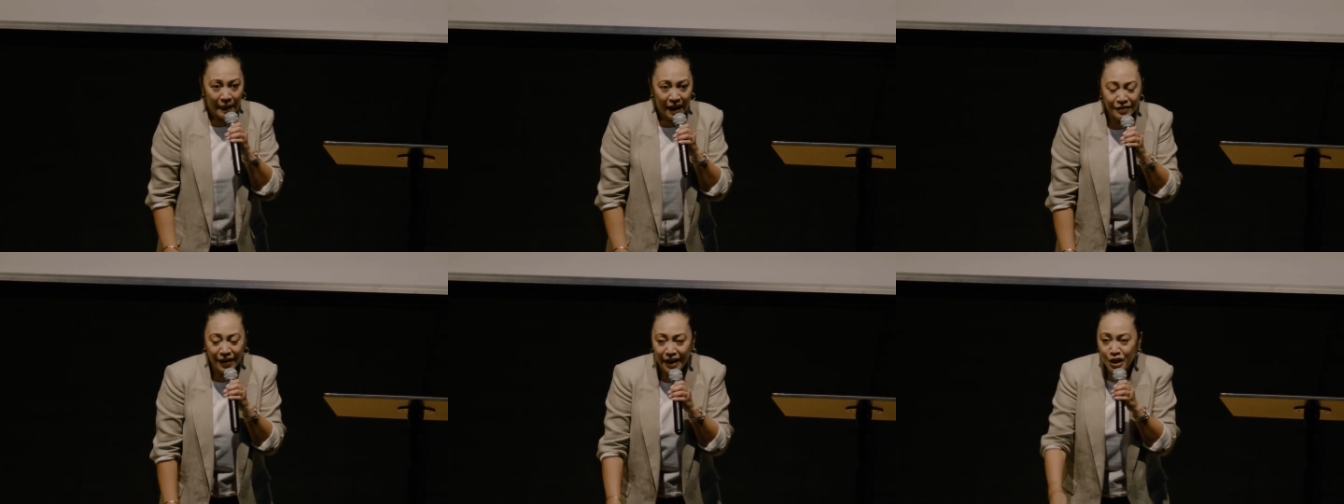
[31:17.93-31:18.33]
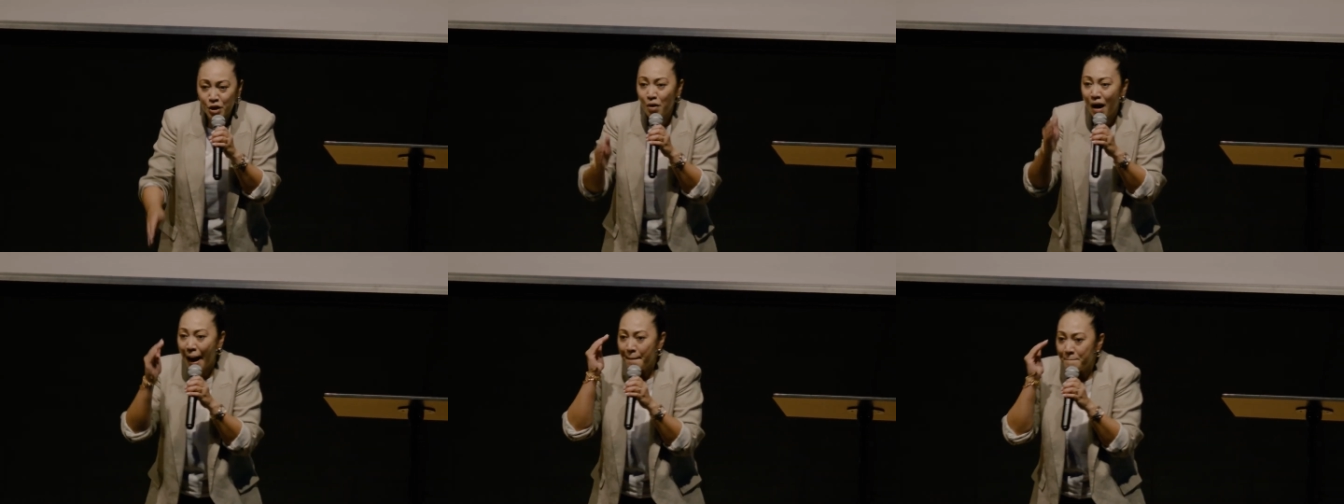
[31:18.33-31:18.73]
That you
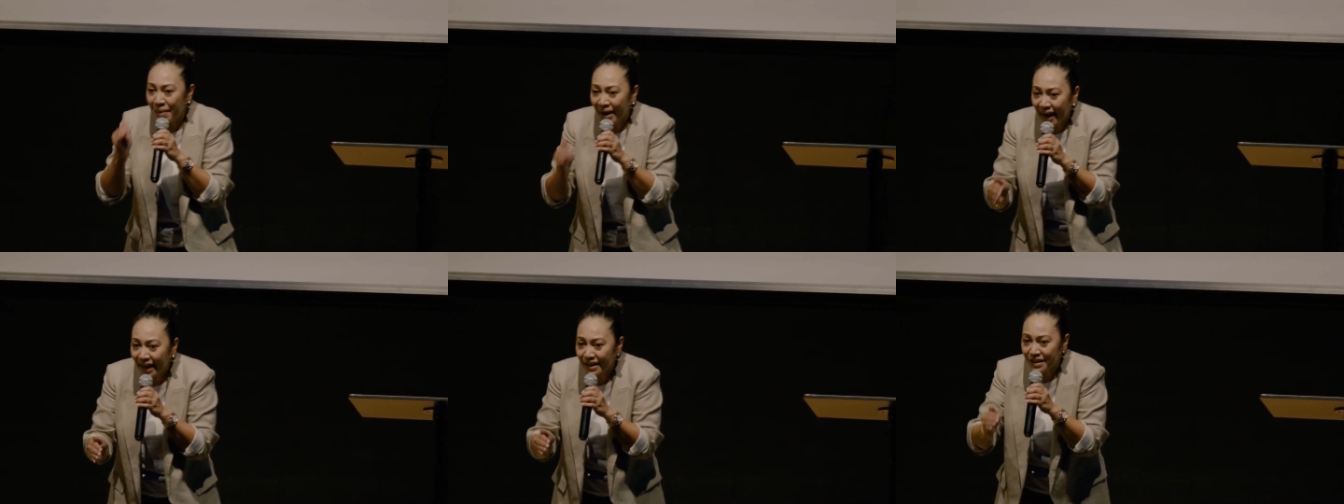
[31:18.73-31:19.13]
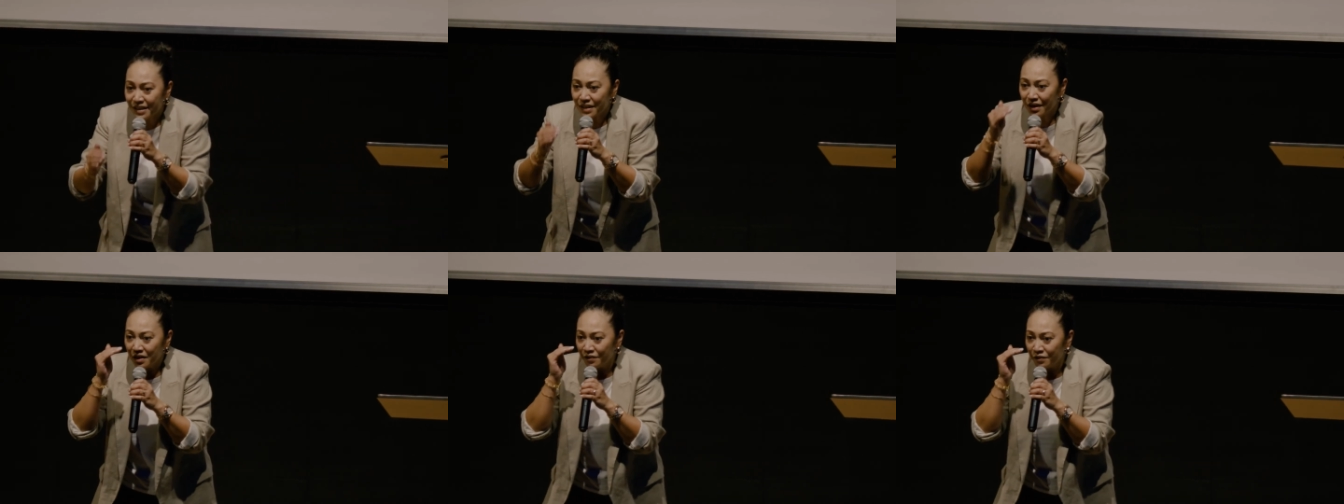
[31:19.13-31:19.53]
are meant
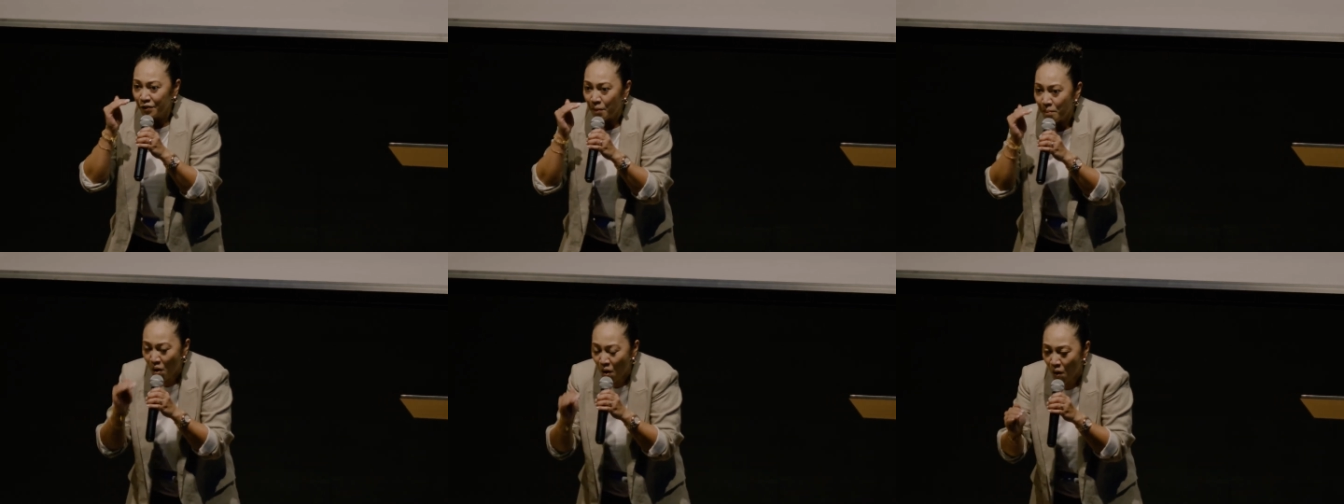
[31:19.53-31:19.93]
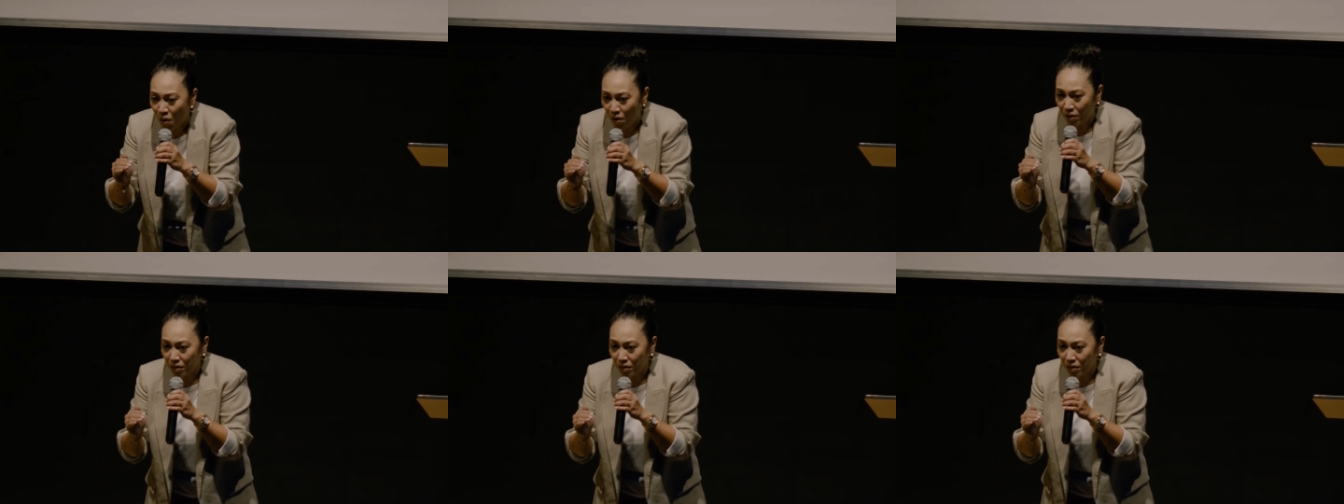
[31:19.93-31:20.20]
for more.